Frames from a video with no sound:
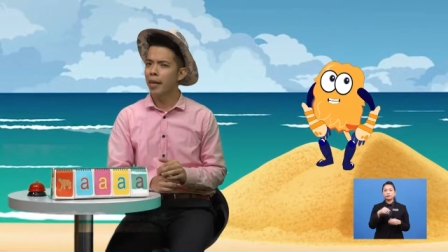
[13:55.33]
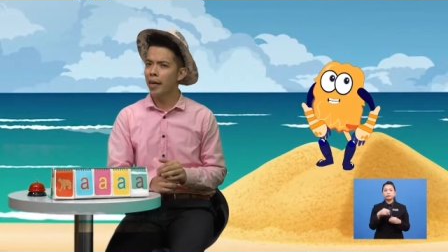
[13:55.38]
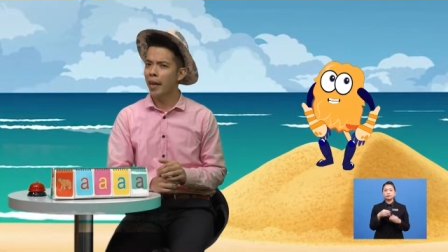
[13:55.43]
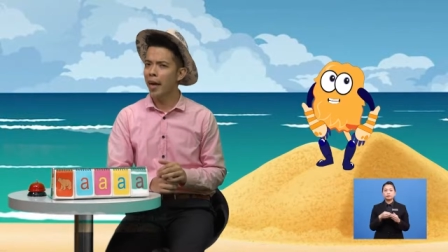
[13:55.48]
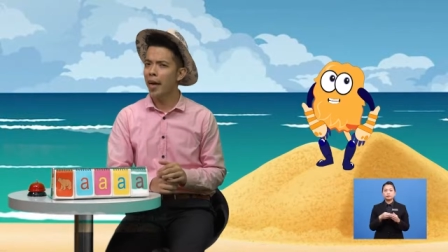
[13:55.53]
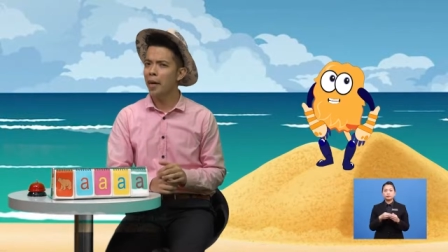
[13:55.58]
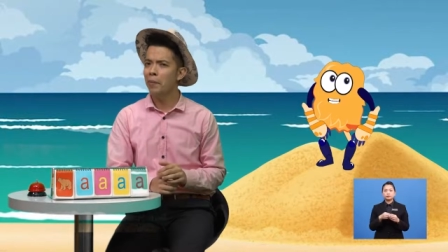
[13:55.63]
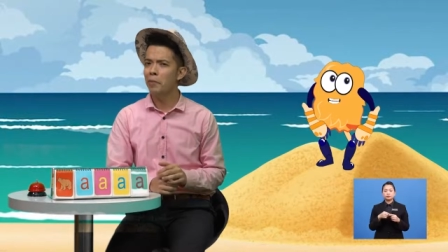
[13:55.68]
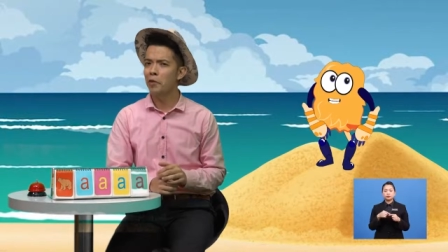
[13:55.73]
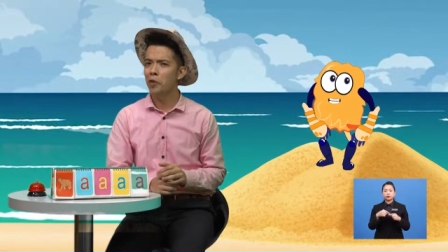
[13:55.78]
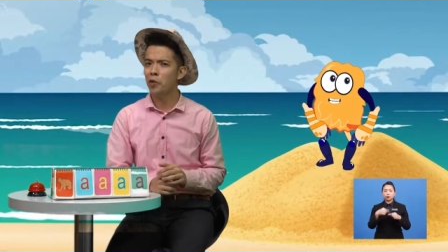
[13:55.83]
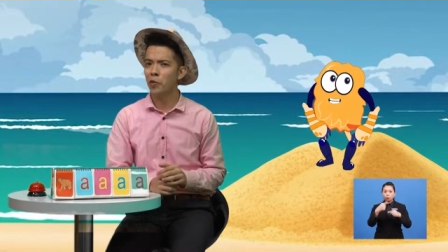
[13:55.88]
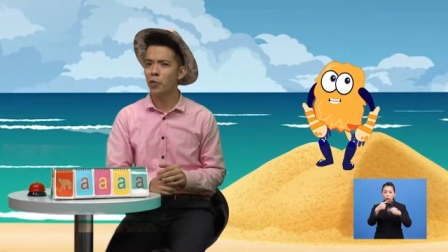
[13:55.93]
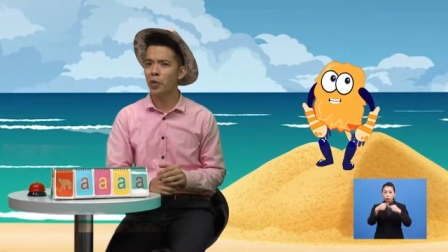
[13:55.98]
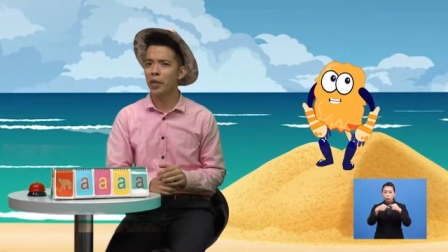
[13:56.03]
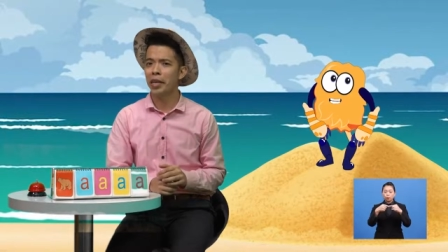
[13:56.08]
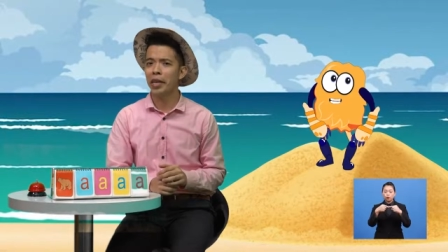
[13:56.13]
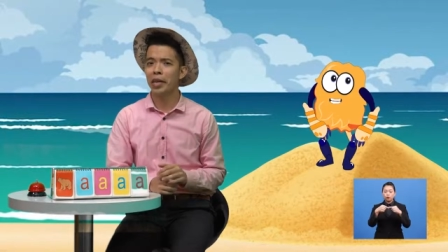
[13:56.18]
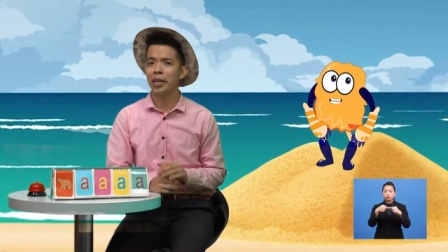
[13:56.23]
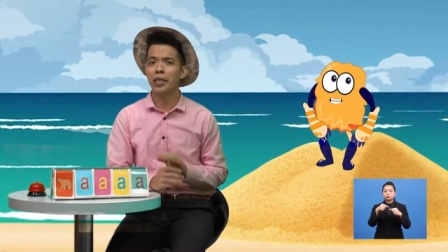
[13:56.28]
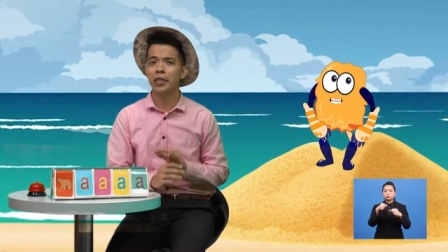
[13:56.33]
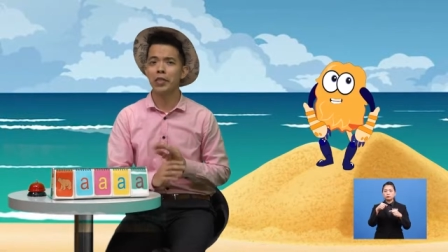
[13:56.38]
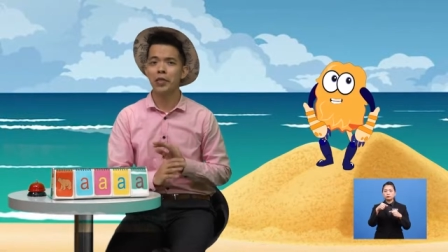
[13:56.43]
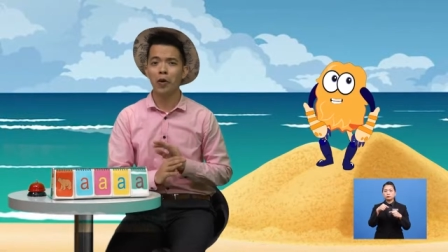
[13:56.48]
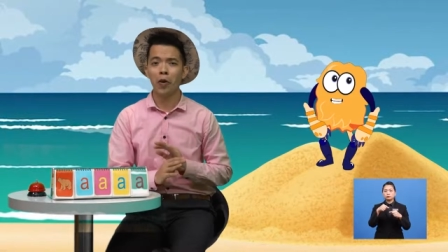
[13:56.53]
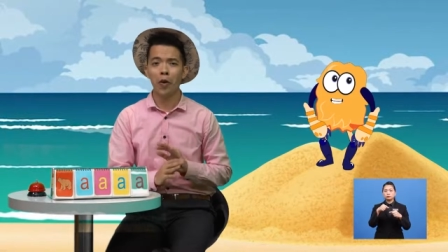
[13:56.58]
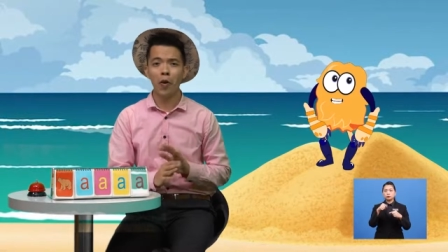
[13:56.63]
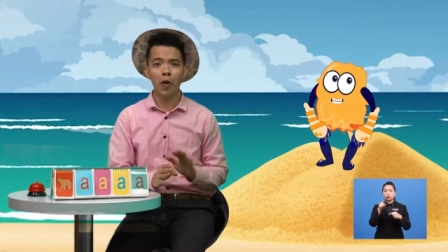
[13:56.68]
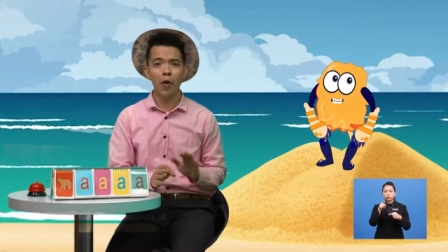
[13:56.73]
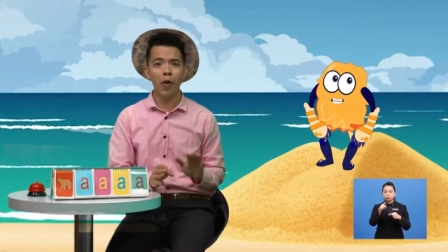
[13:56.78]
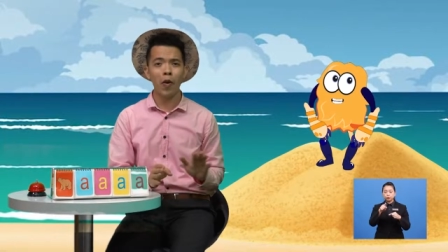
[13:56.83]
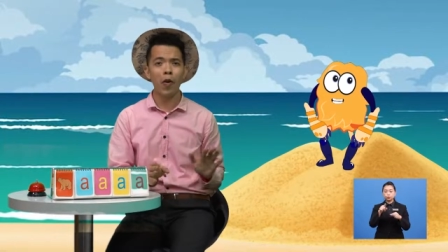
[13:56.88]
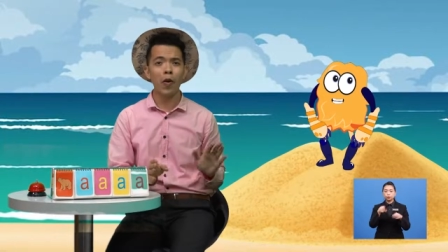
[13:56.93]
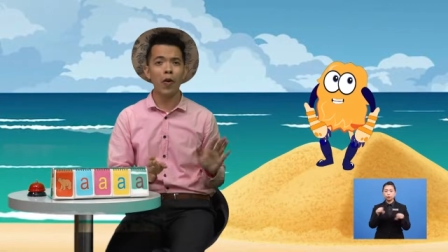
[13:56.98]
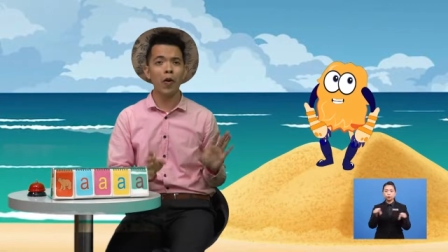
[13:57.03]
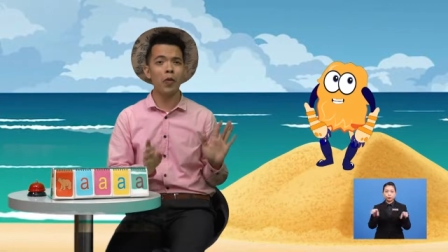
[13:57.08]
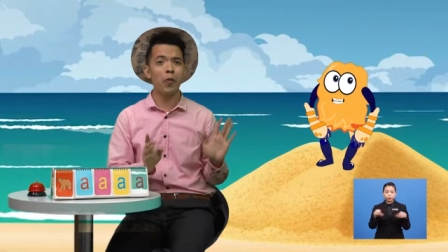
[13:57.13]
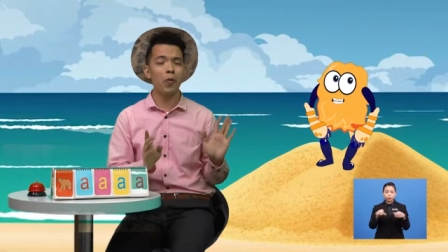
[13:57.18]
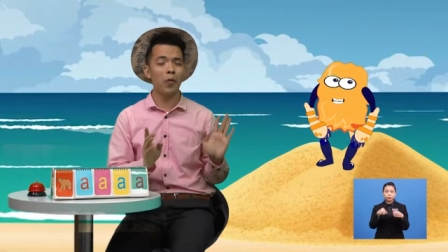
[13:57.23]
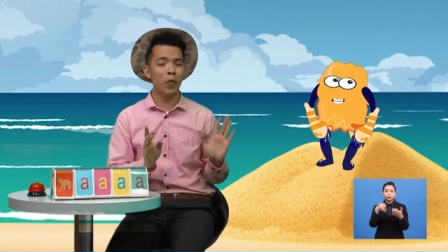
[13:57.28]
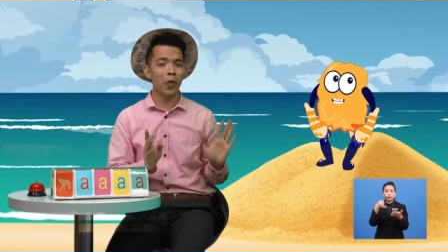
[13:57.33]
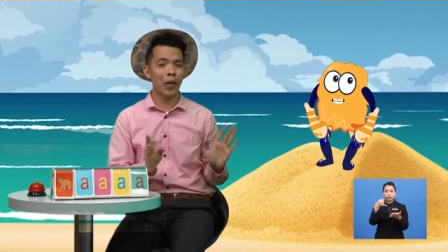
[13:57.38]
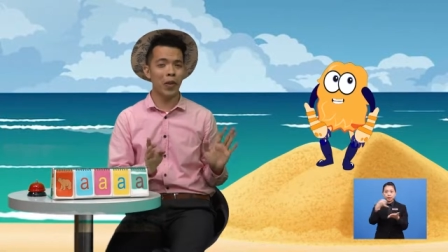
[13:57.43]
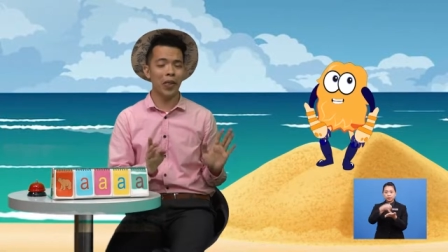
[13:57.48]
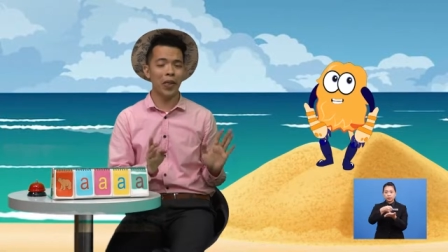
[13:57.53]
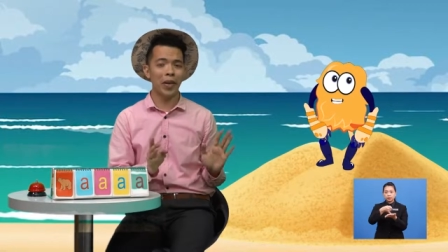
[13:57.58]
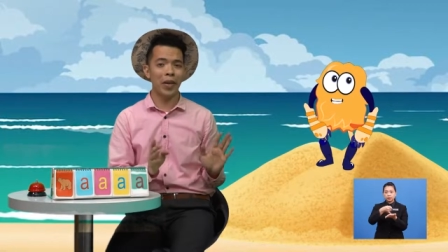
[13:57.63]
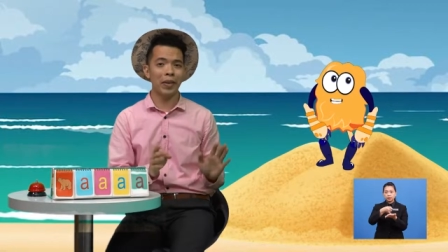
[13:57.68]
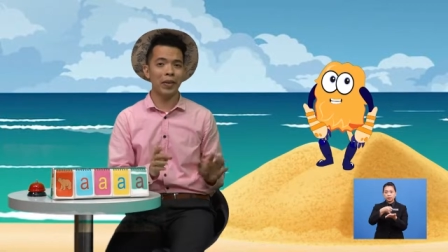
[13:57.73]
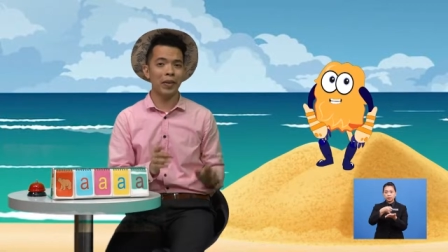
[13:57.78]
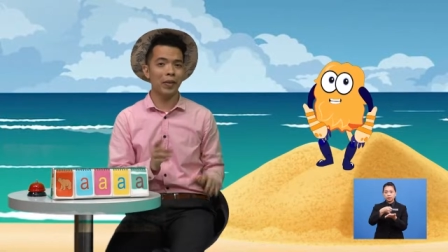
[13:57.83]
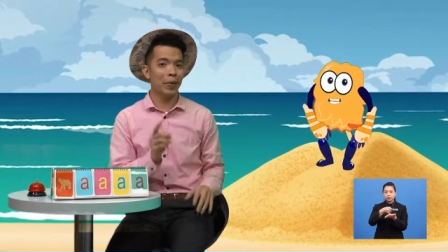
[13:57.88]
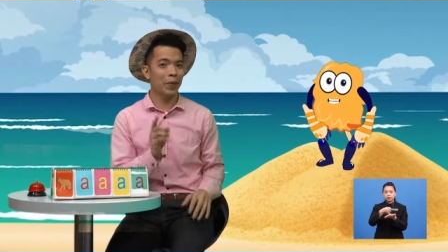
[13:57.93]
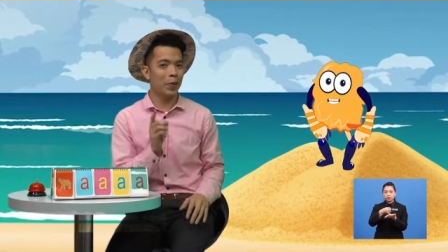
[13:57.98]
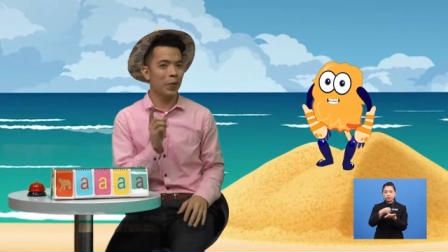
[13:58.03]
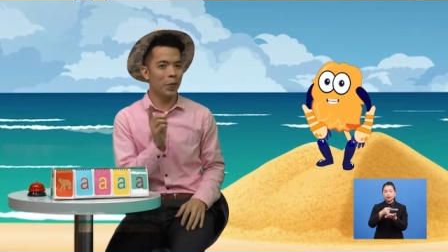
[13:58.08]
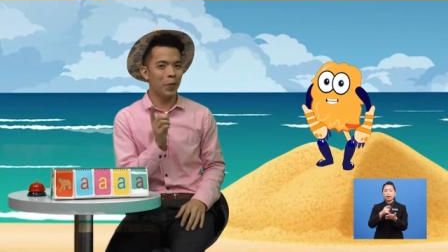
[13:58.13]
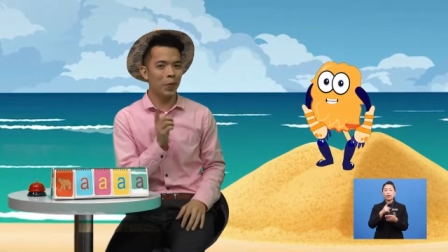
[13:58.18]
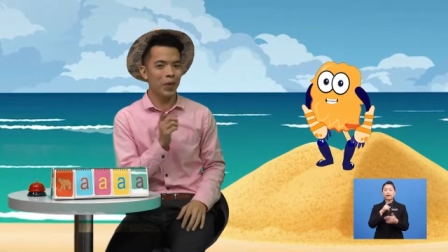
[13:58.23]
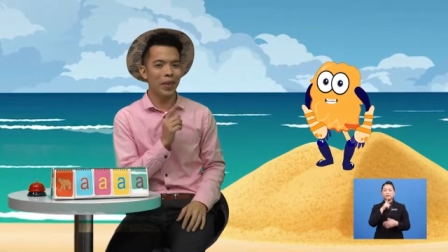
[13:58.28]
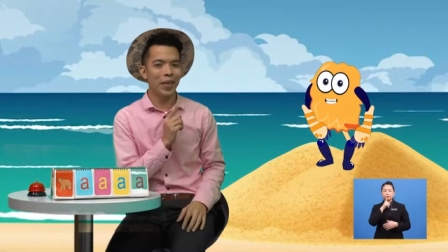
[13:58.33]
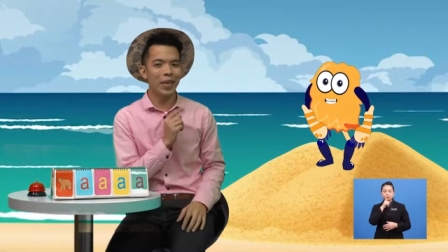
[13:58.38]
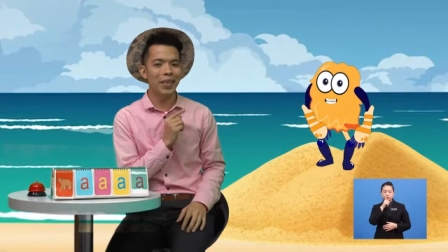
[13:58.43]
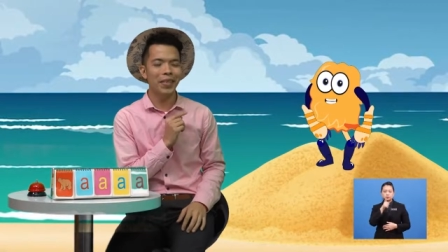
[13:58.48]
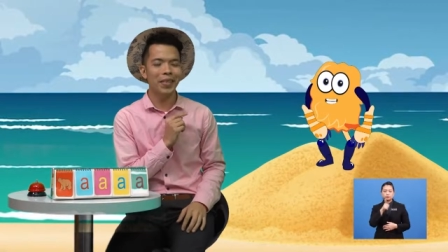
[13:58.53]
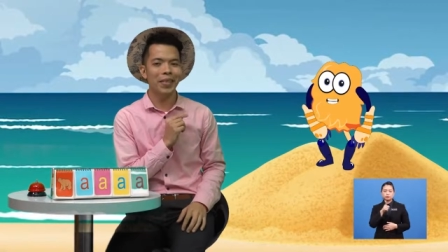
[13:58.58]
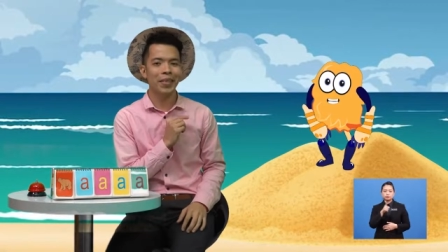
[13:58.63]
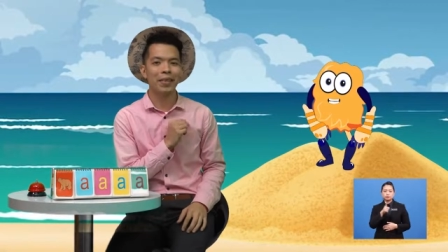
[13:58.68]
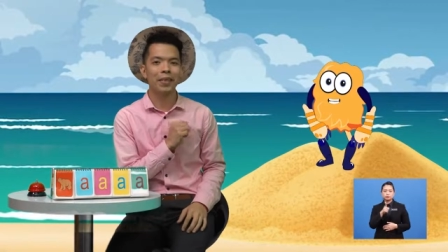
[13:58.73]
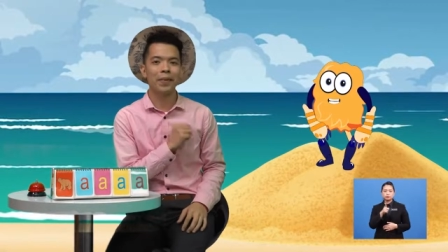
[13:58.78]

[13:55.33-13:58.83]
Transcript: I'm sure it is all worth it, right?